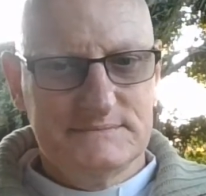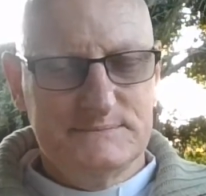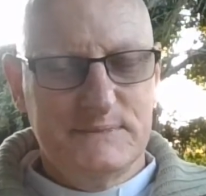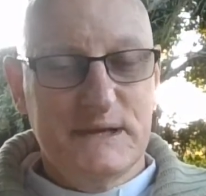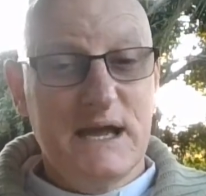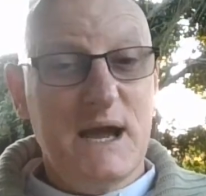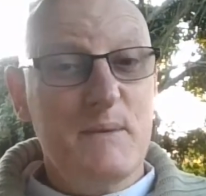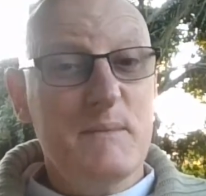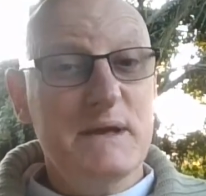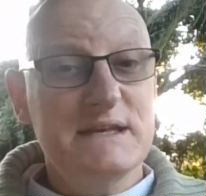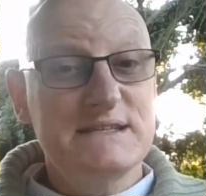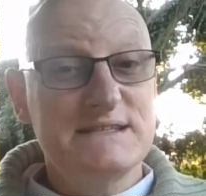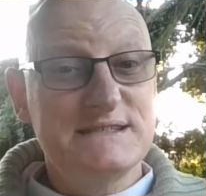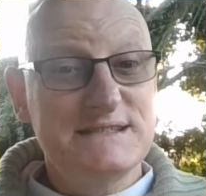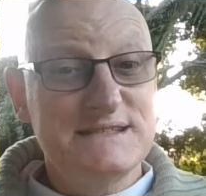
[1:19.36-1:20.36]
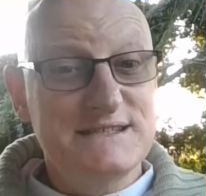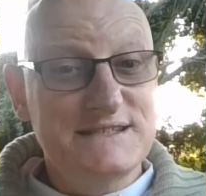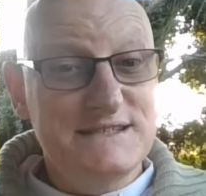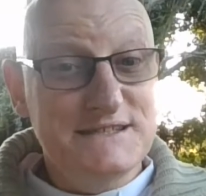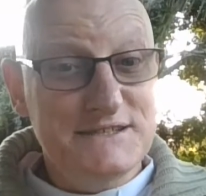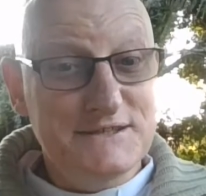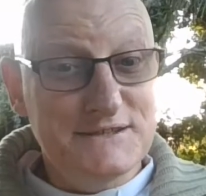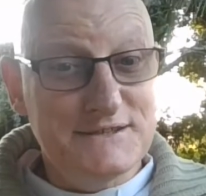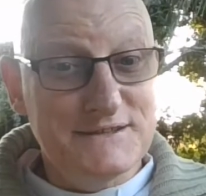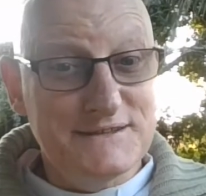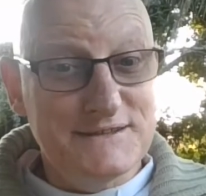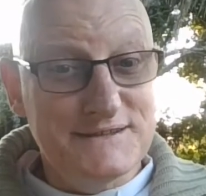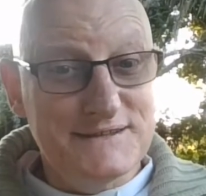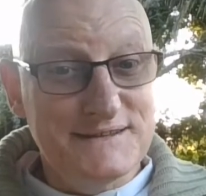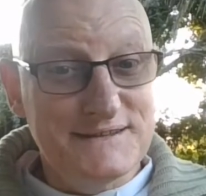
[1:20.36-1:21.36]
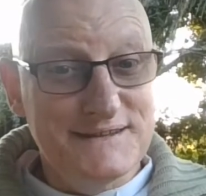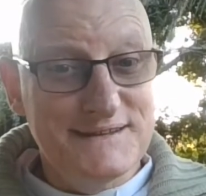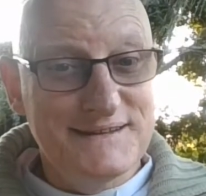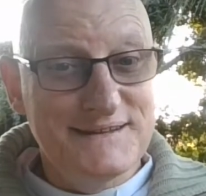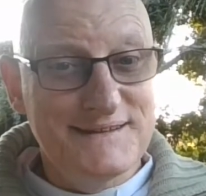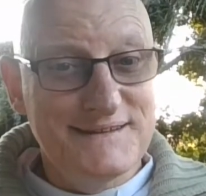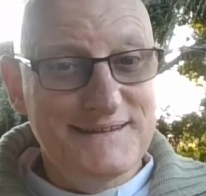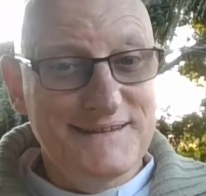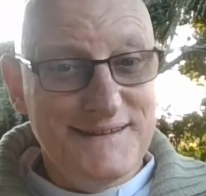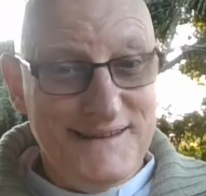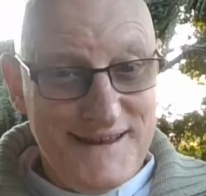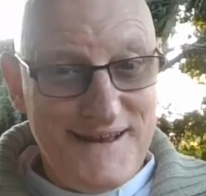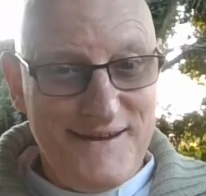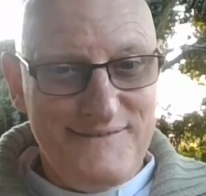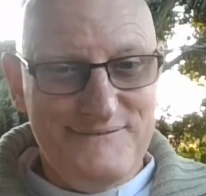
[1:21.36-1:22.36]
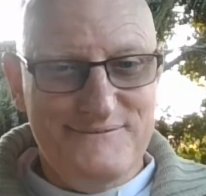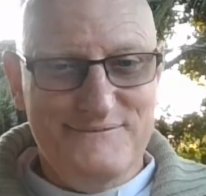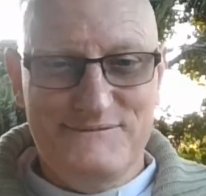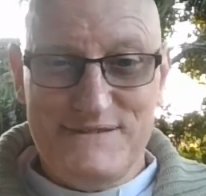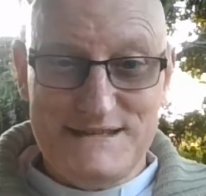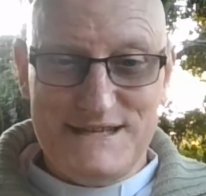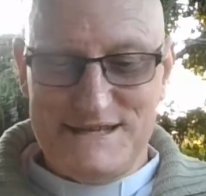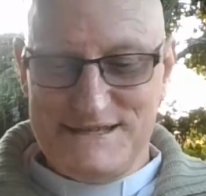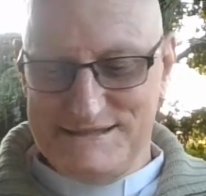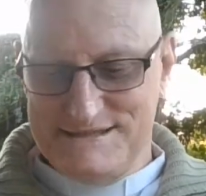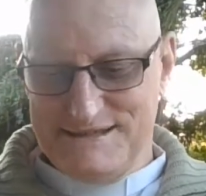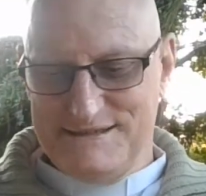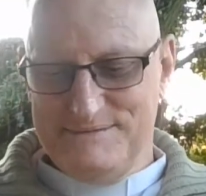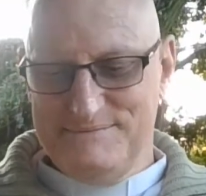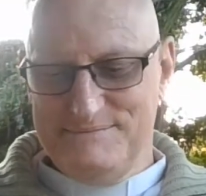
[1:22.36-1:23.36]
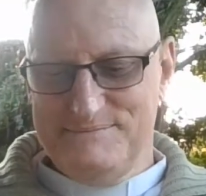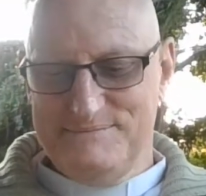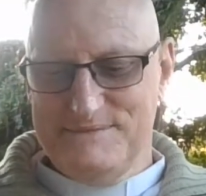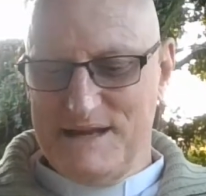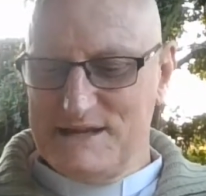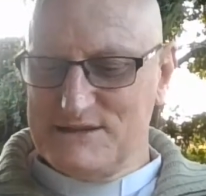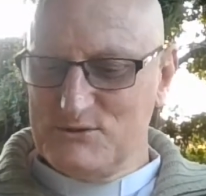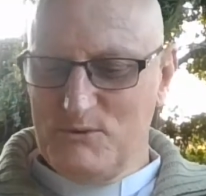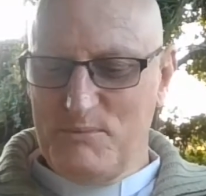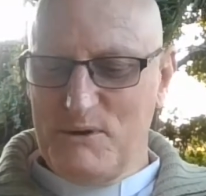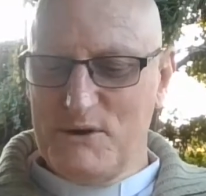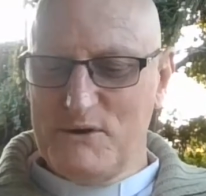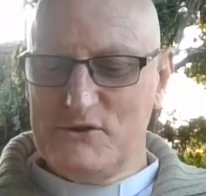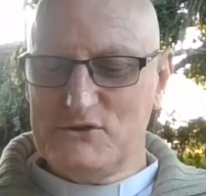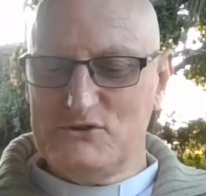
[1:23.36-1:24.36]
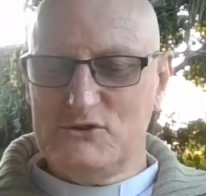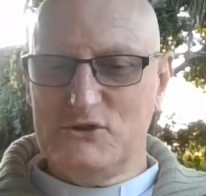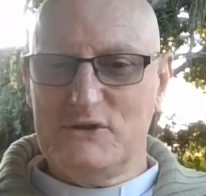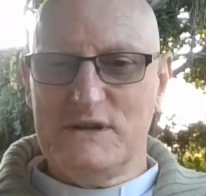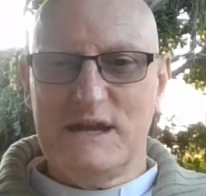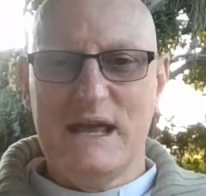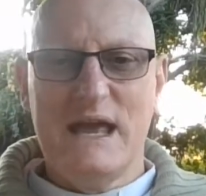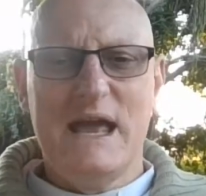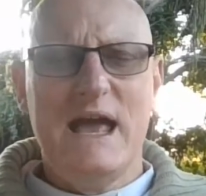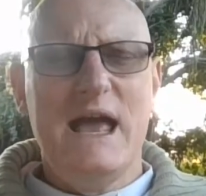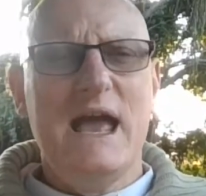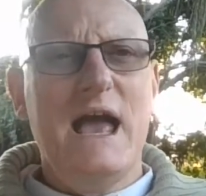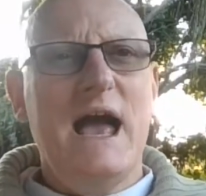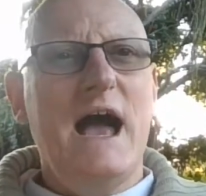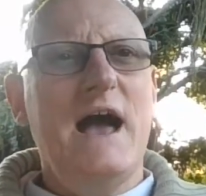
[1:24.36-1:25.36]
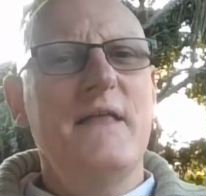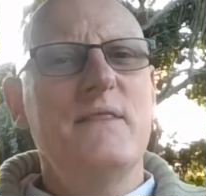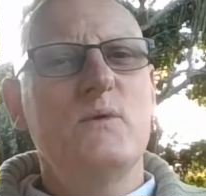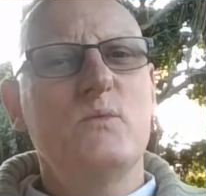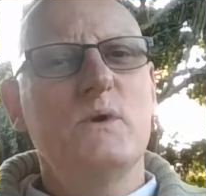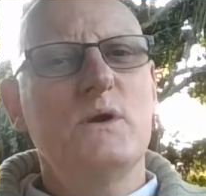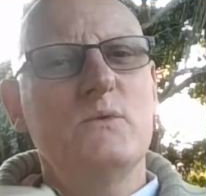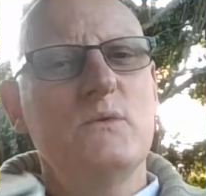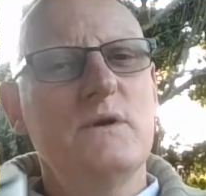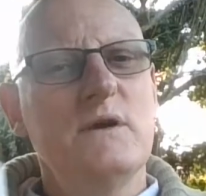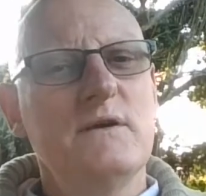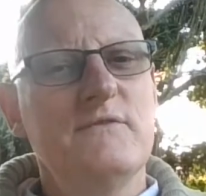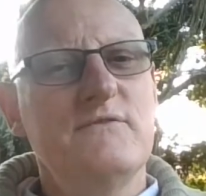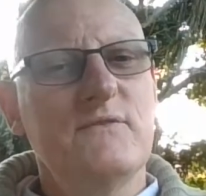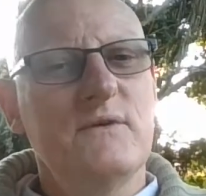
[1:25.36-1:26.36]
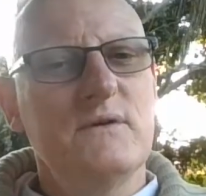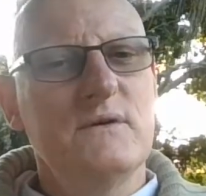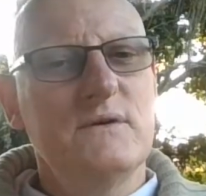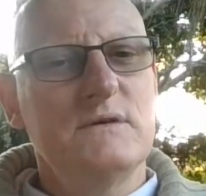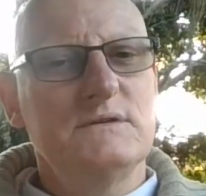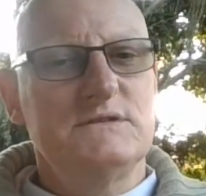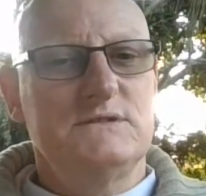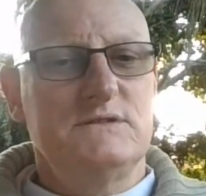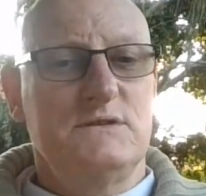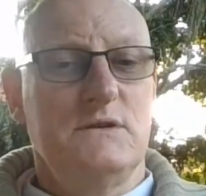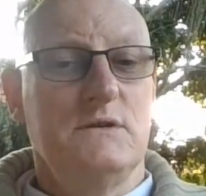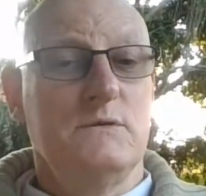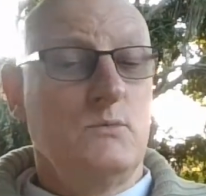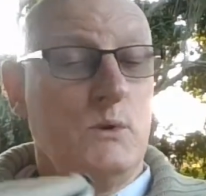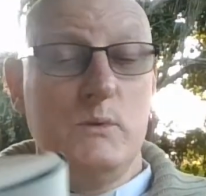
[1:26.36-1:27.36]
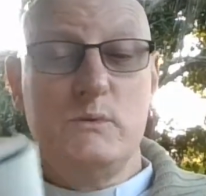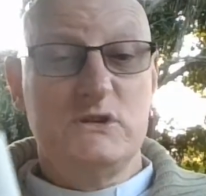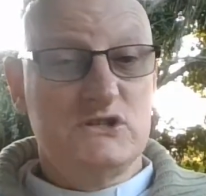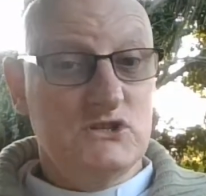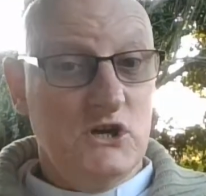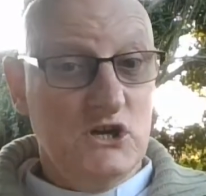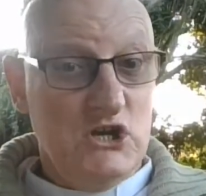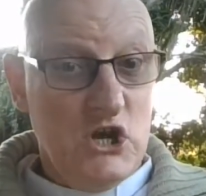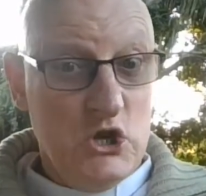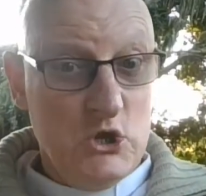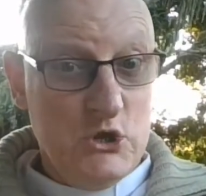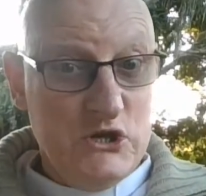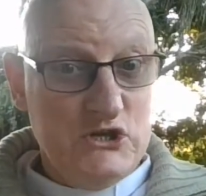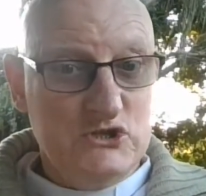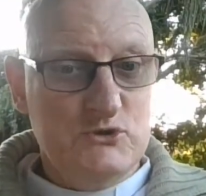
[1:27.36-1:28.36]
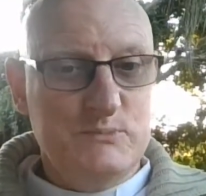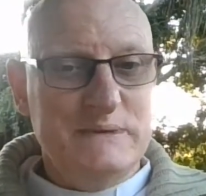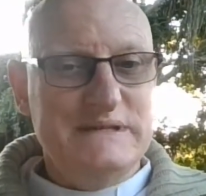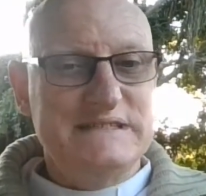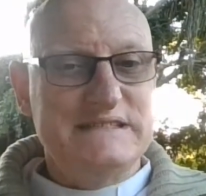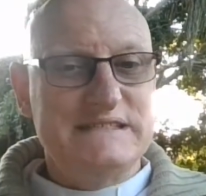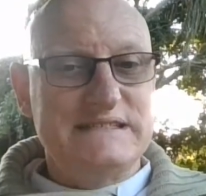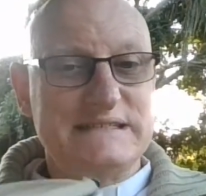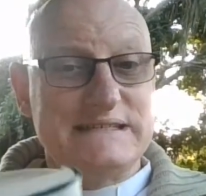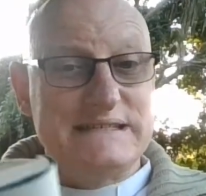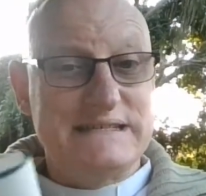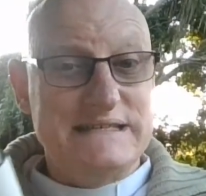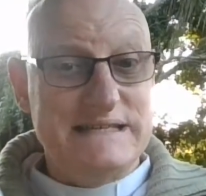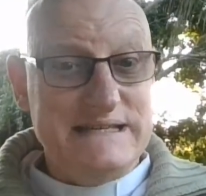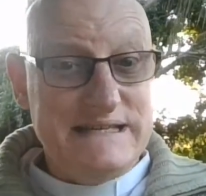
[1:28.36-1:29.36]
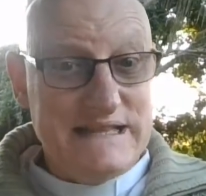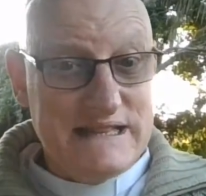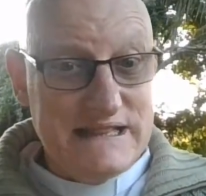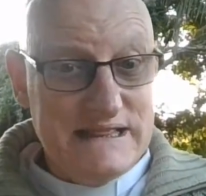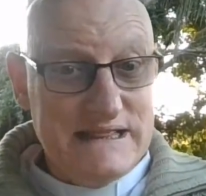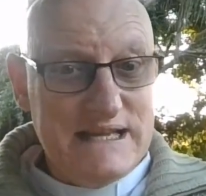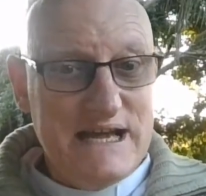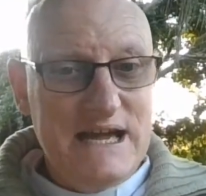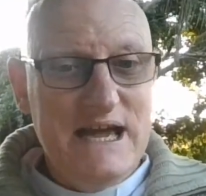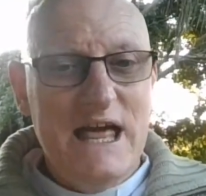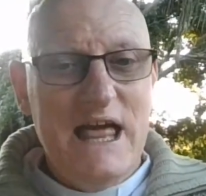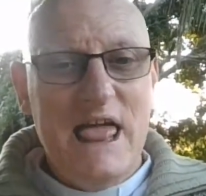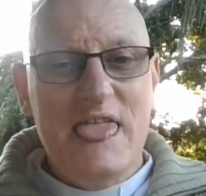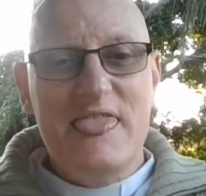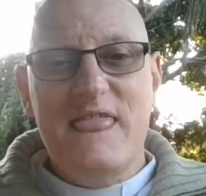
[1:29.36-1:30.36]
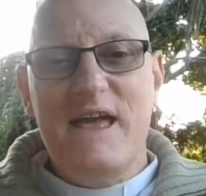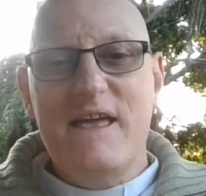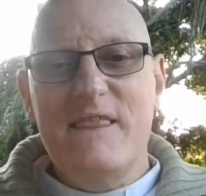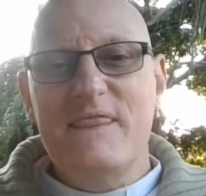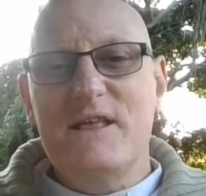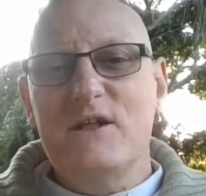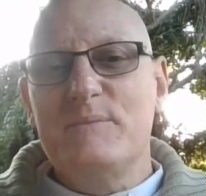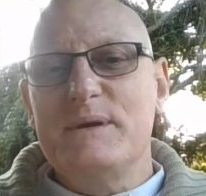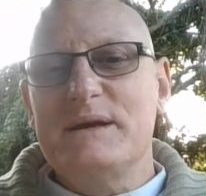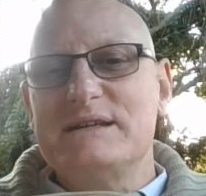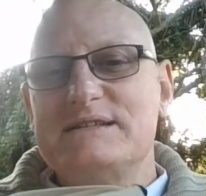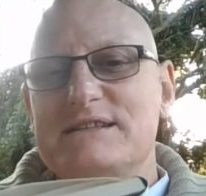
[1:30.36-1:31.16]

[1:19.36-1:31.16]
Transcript: Becoming still. Yeah, fantastic. That's all part of the journey. And then when we have when we start learning to be still, then there'll be a